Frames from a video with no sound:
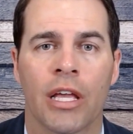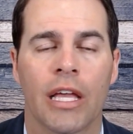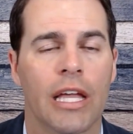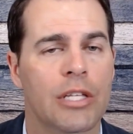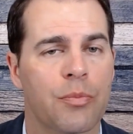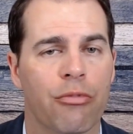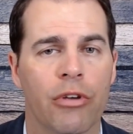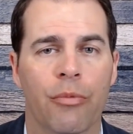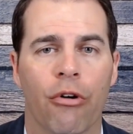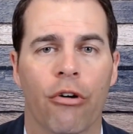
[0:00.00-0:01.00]
It's
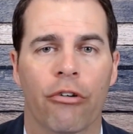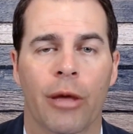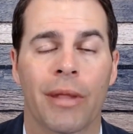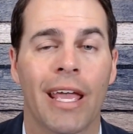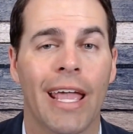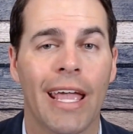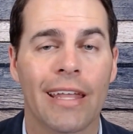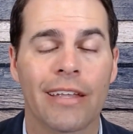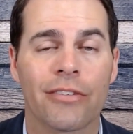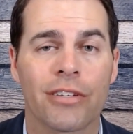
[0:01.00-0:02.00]
pre-programmed. And
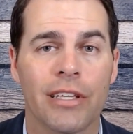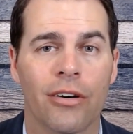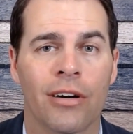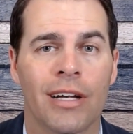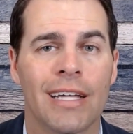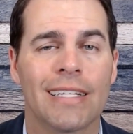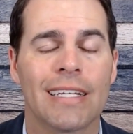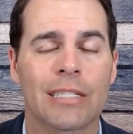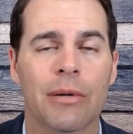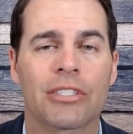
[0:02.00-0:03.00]
here's the deal. It
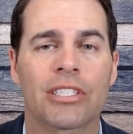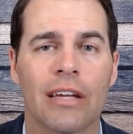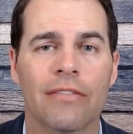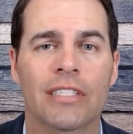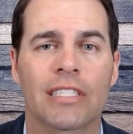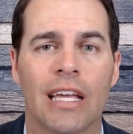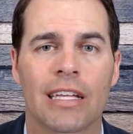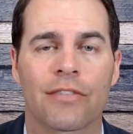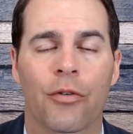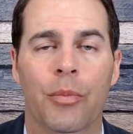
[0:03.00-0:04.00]
takes about 7
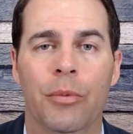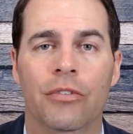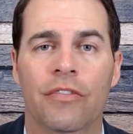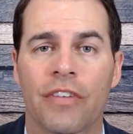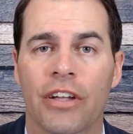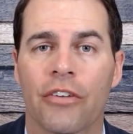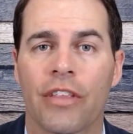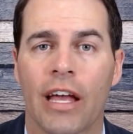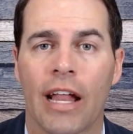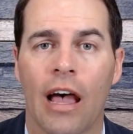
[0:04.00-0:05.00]
seconds for people to figure
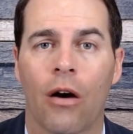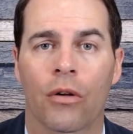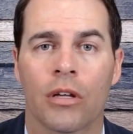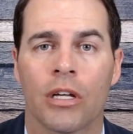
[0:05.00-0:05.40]
that out.